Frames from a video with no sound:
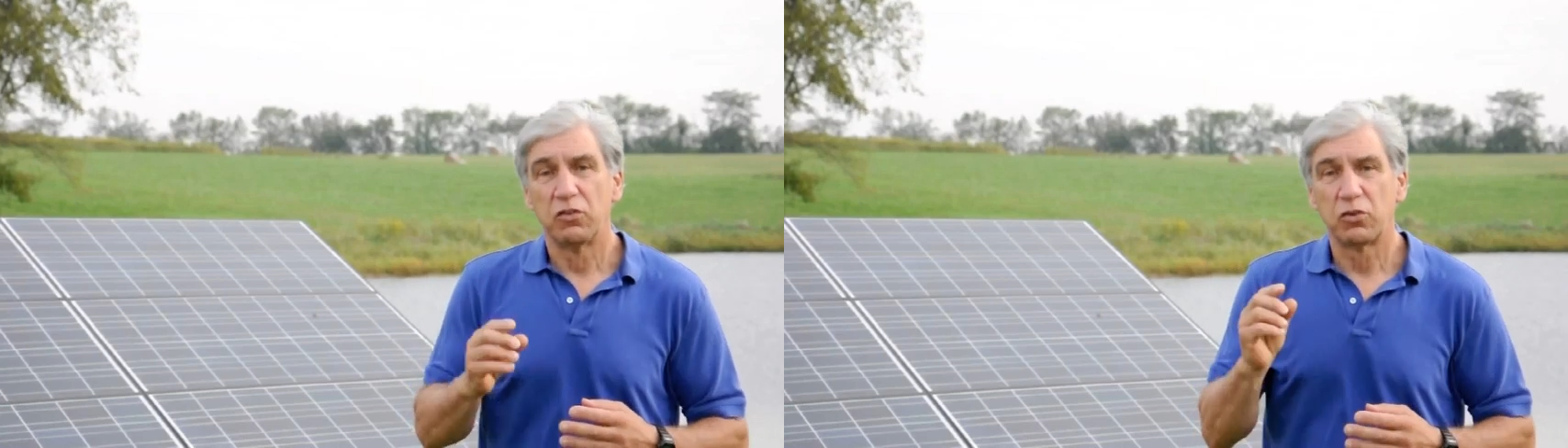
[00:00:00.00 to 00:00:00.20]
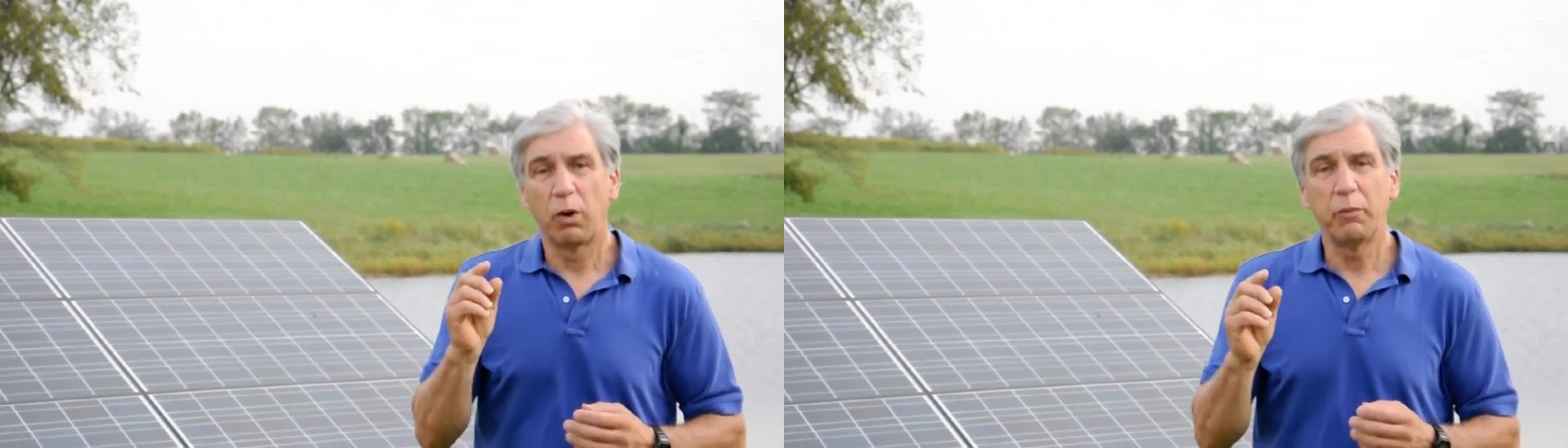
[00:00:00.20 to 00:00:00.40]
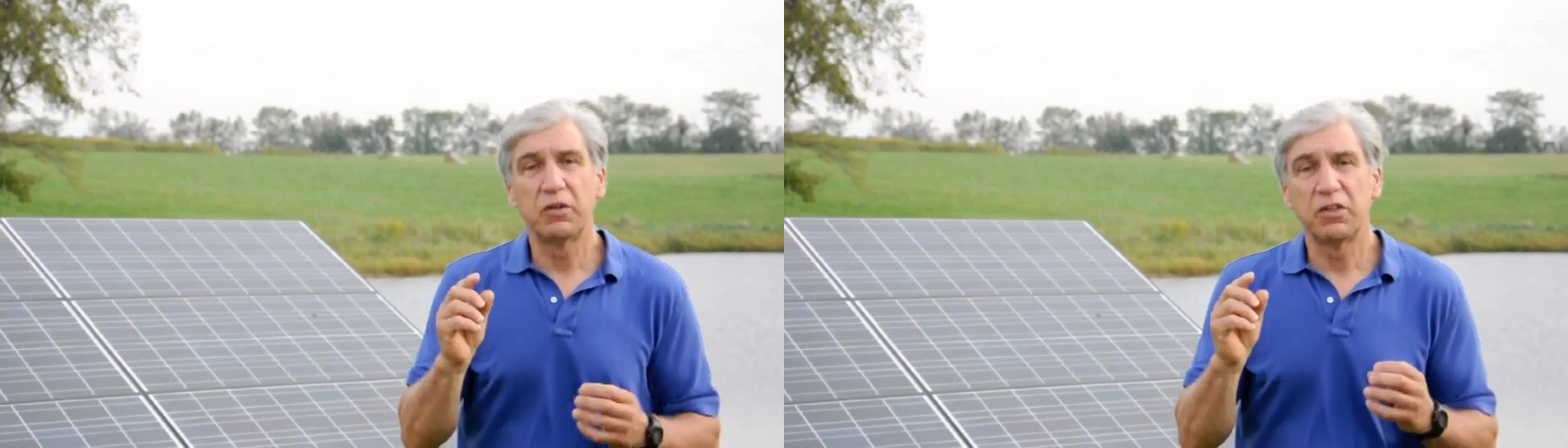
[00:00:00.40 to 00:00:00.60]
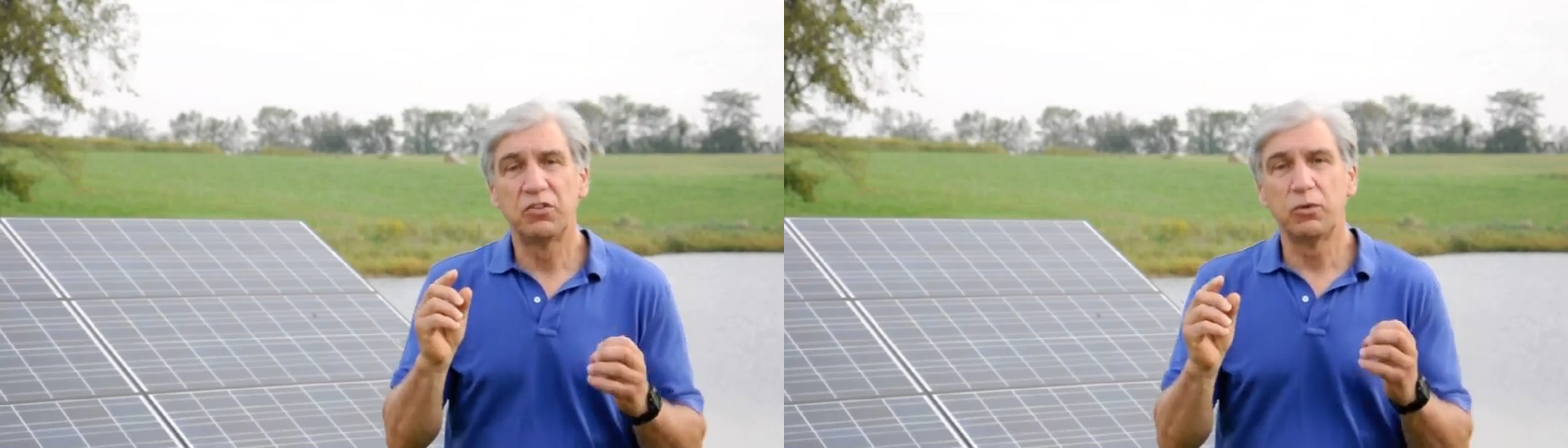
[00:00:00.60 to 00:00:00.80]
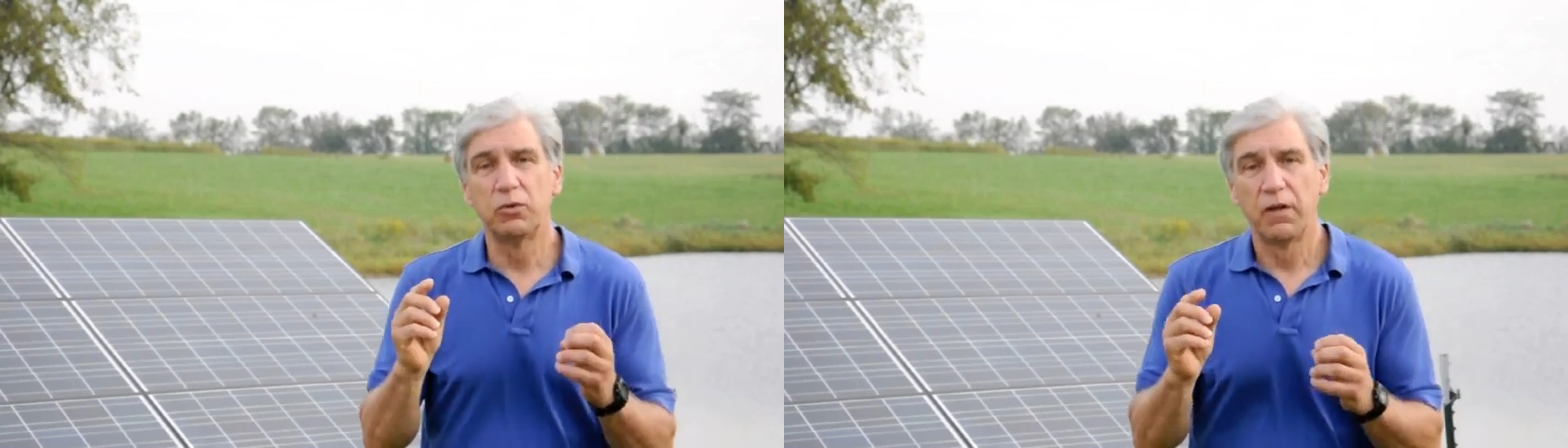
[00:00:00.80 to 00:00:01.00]
So what we could
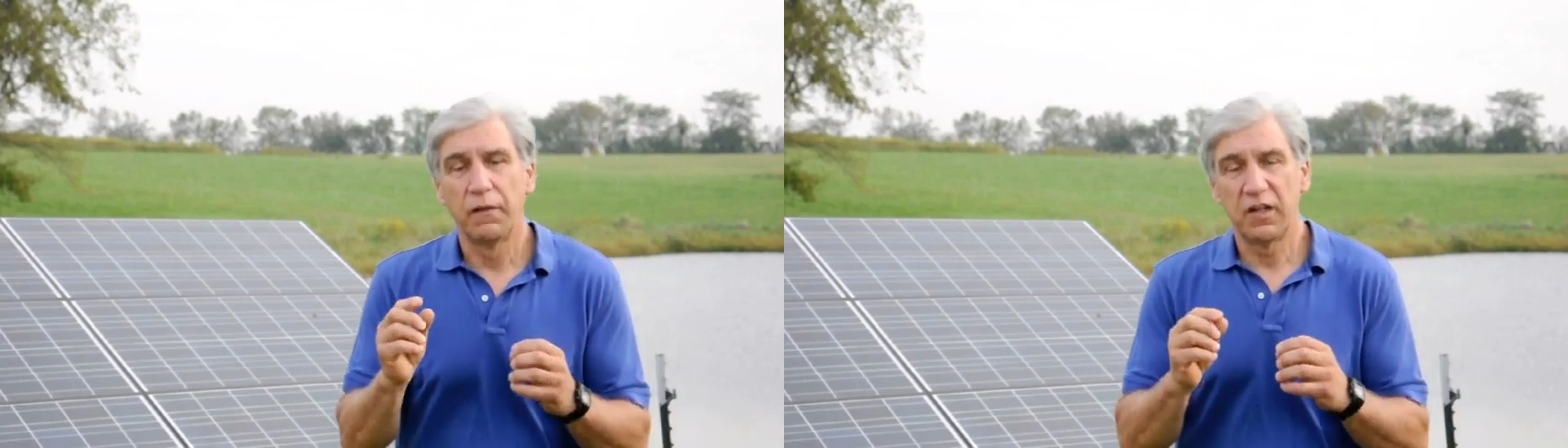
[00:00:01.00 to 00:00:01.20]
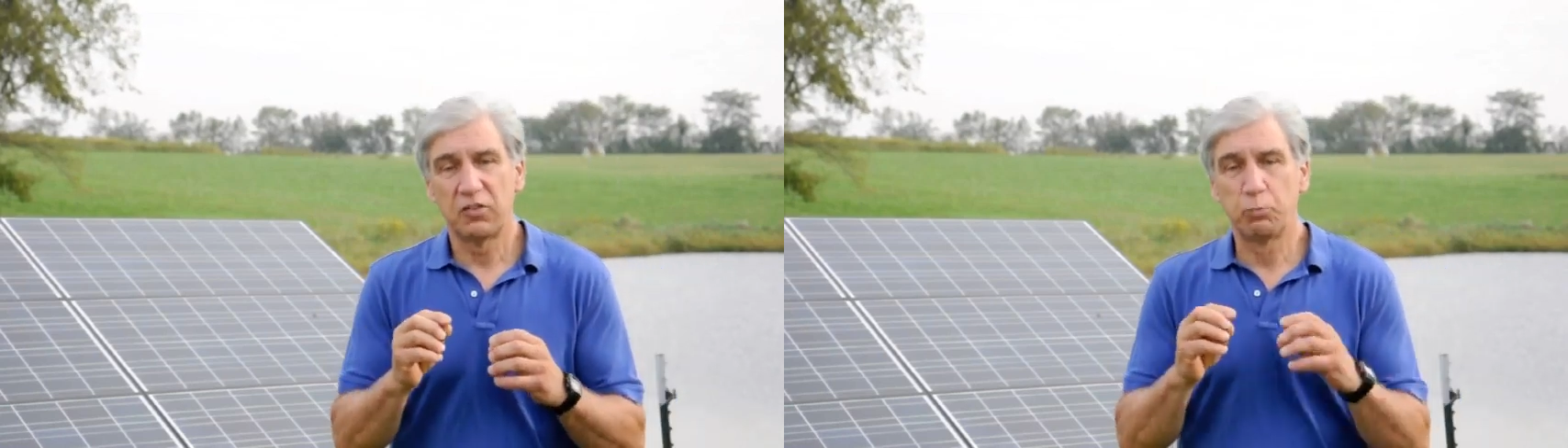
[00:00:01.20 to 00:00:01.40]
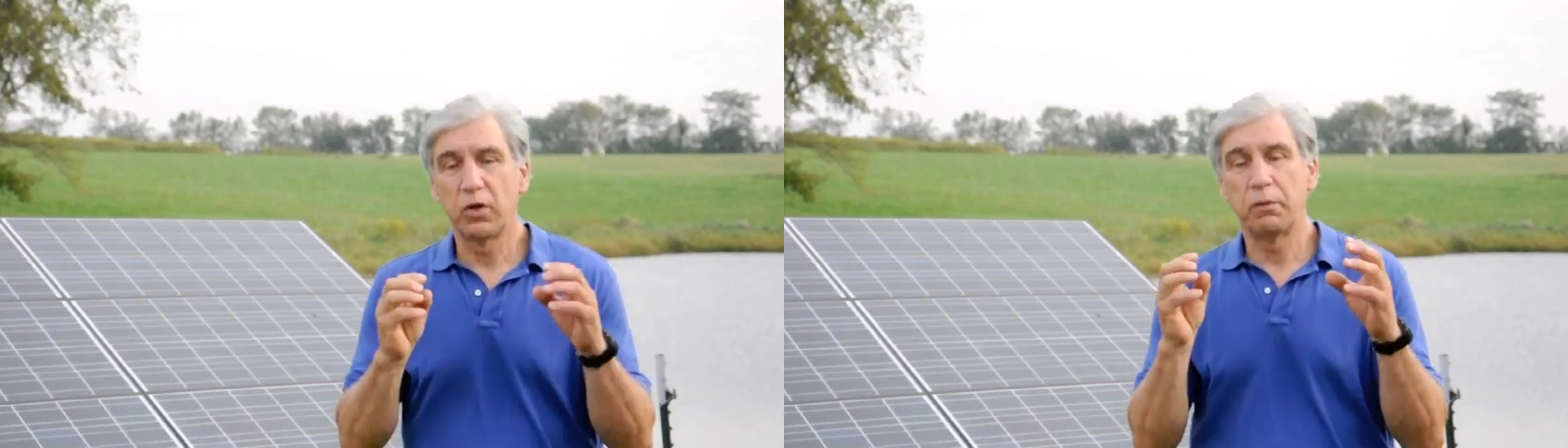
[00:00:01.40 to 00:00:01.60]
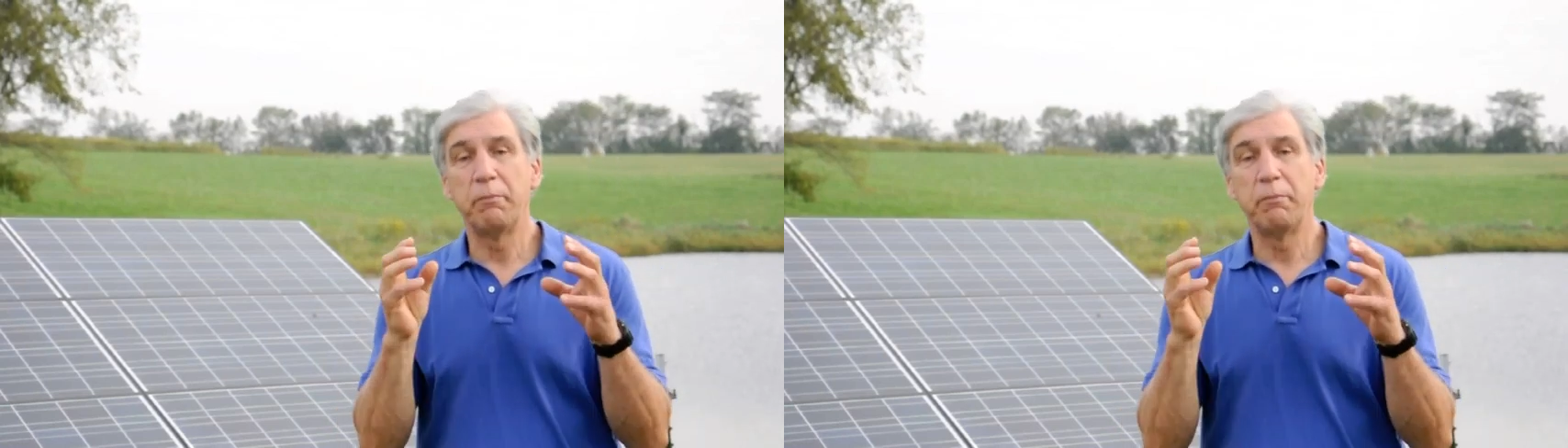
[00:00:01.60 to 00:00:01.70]
do is put